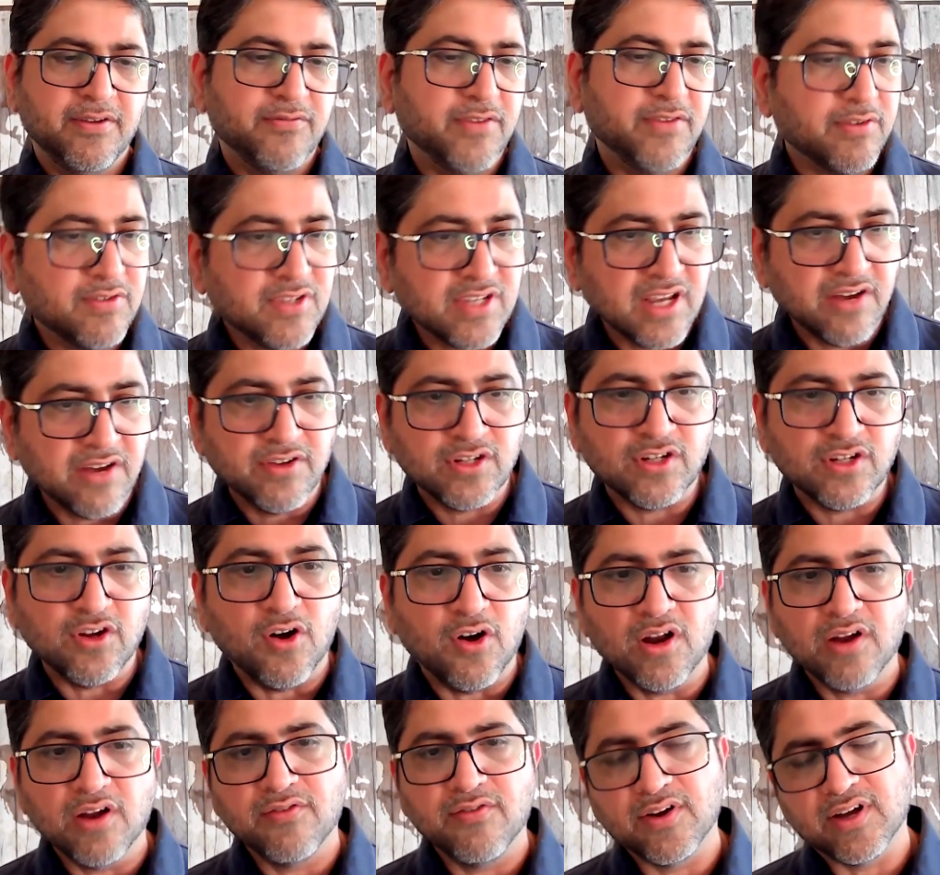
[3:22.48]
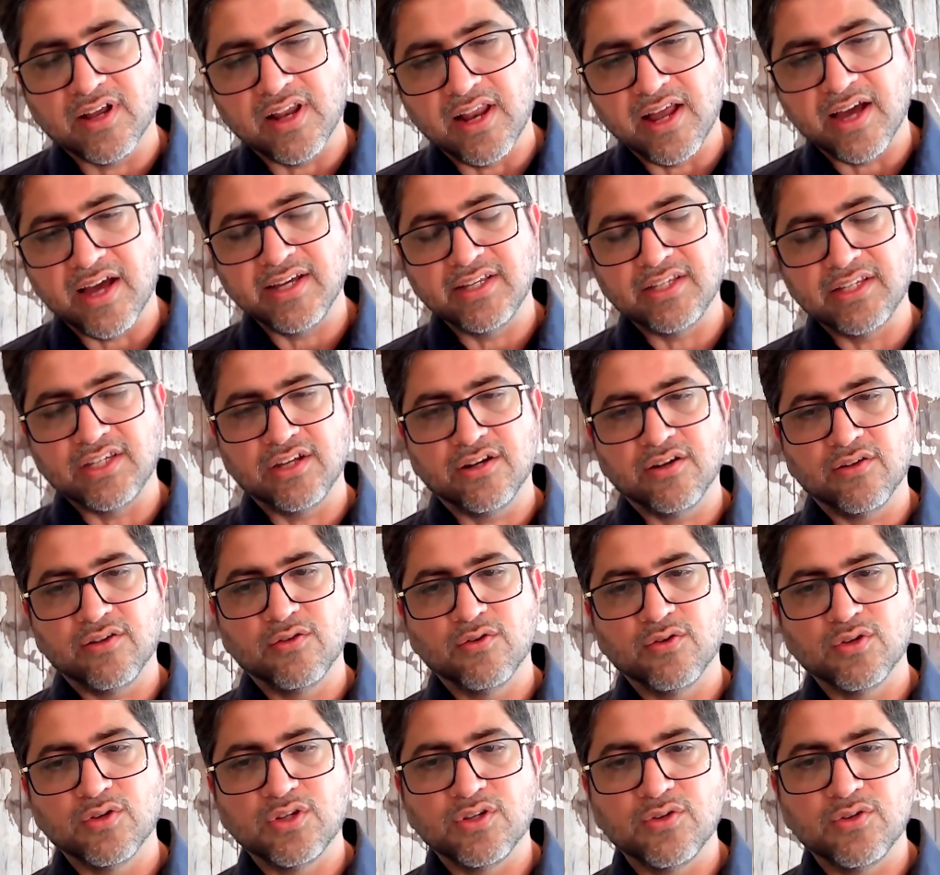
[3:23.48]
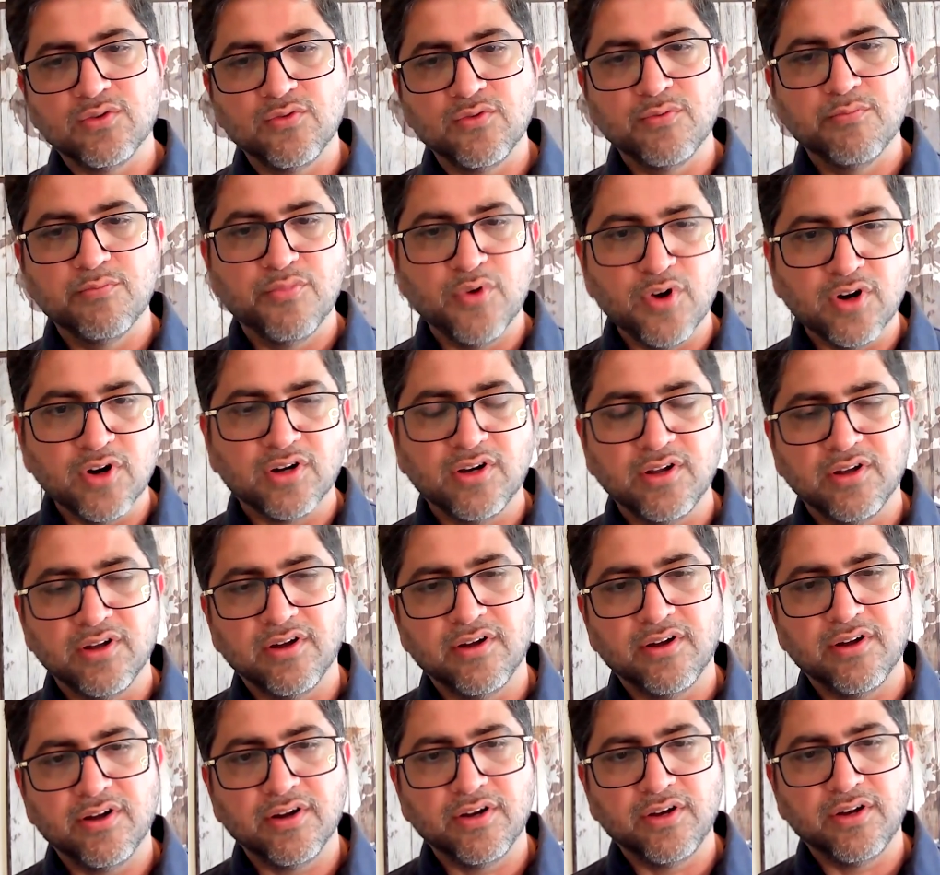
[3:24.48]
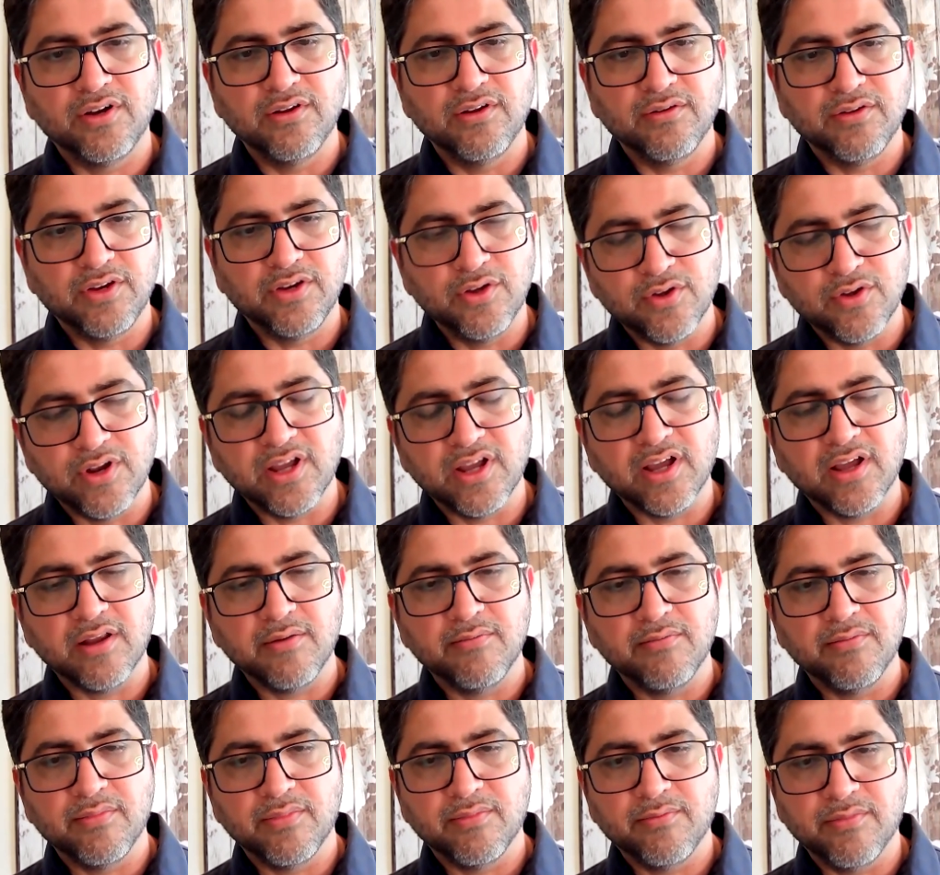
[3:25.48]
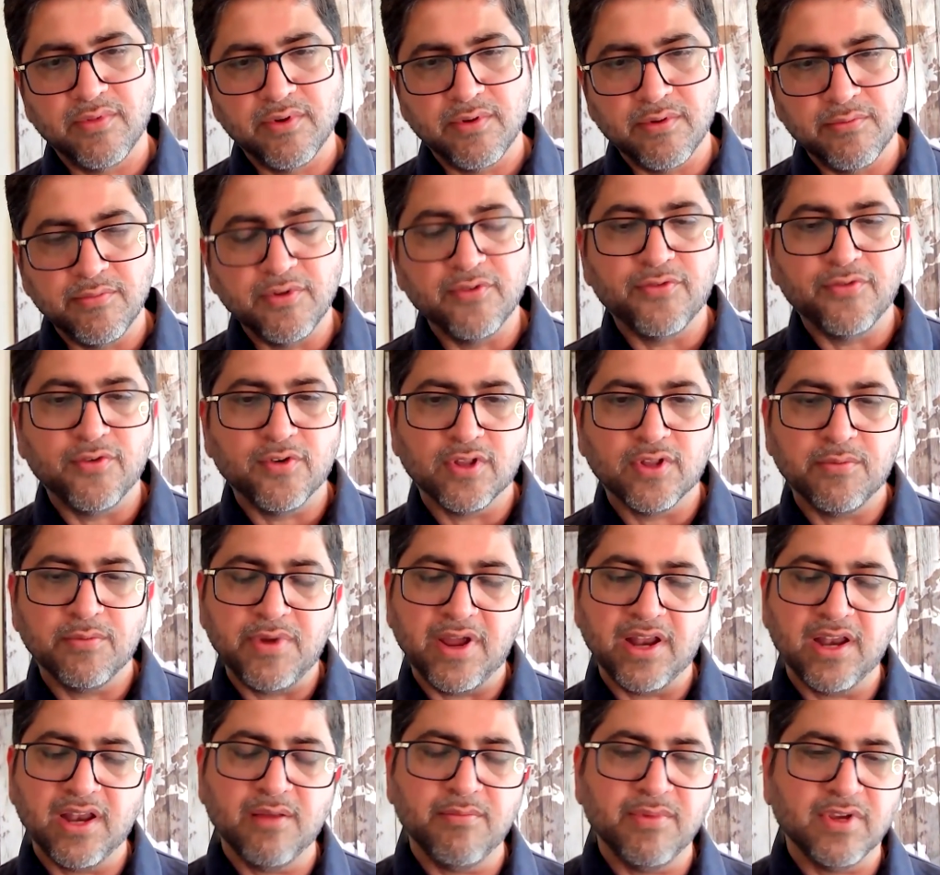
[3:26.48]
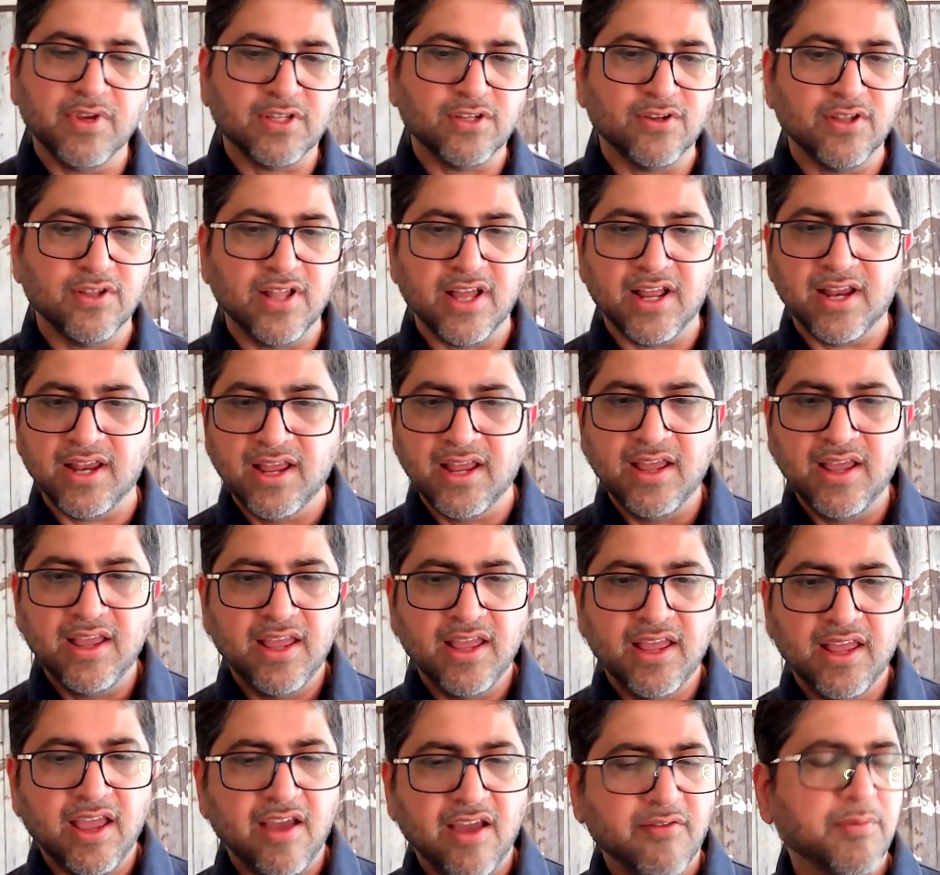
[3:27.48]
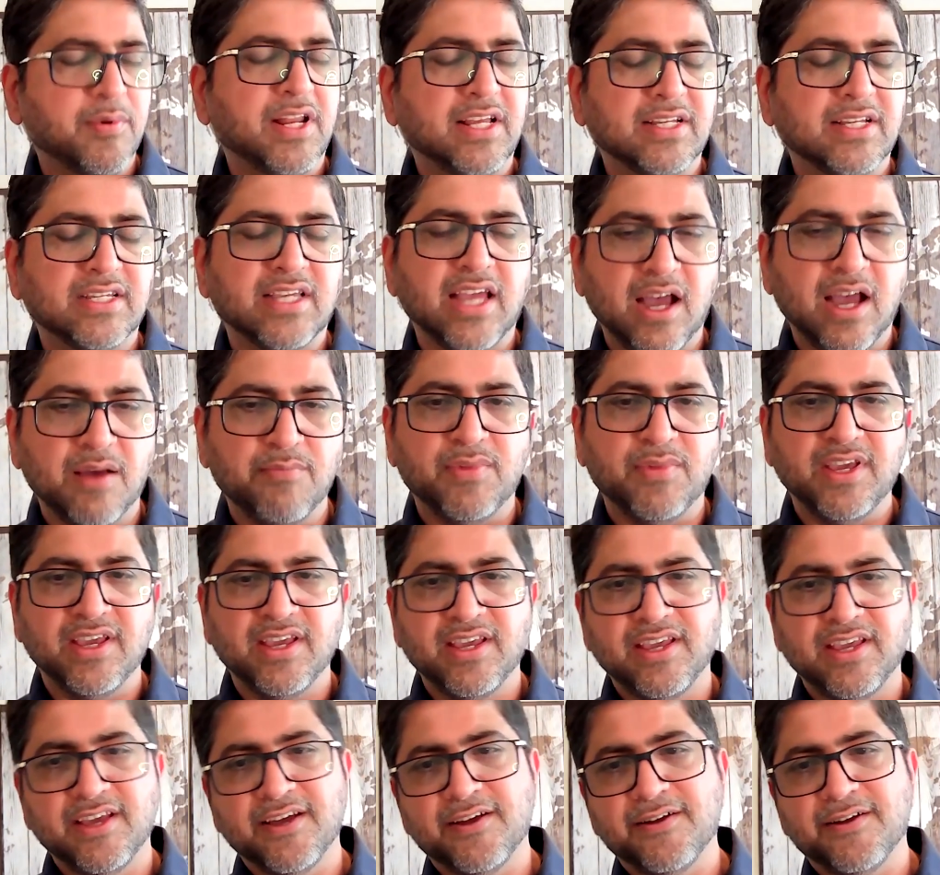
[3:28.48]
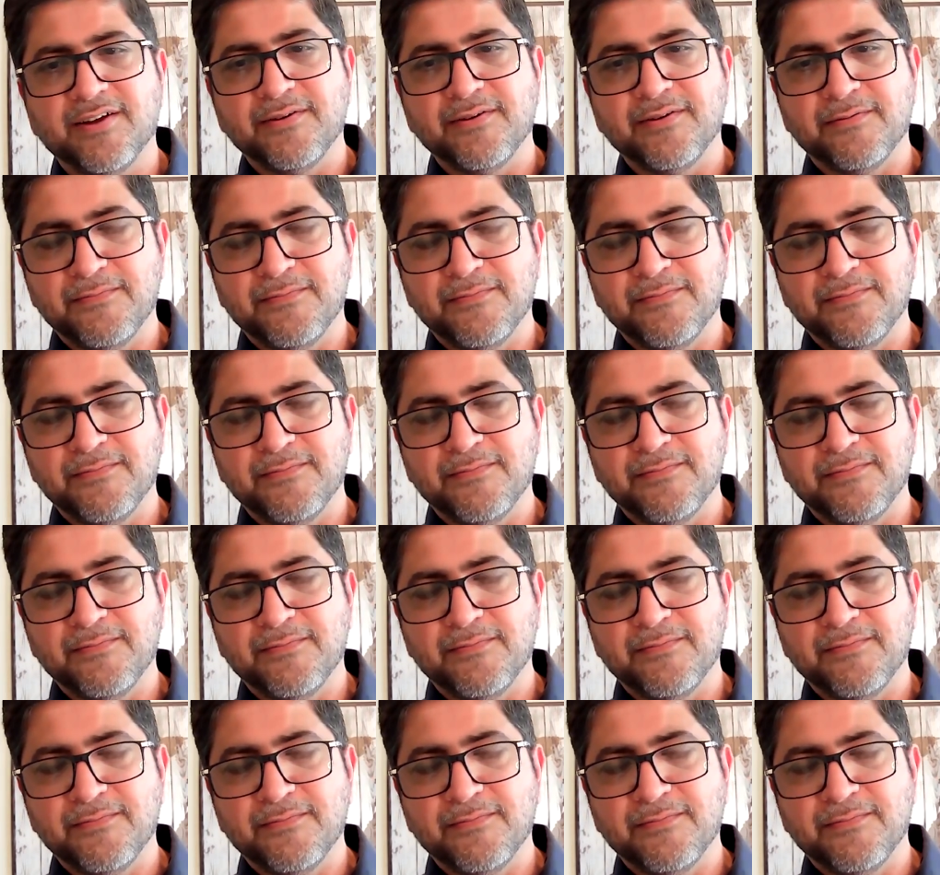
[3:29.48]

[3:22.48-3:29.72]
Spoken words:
We have serviced all of our clients, those who booked during and before the pandemic, so that everybody is happy. Yeah.